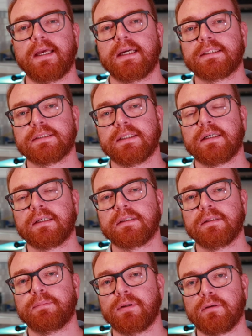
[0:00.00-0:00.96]

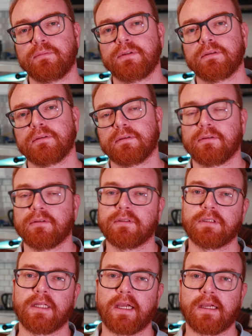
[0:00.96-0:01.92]
extract the prompt
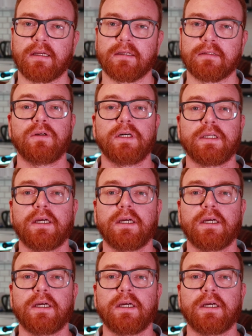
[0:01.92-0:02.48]
or like uh,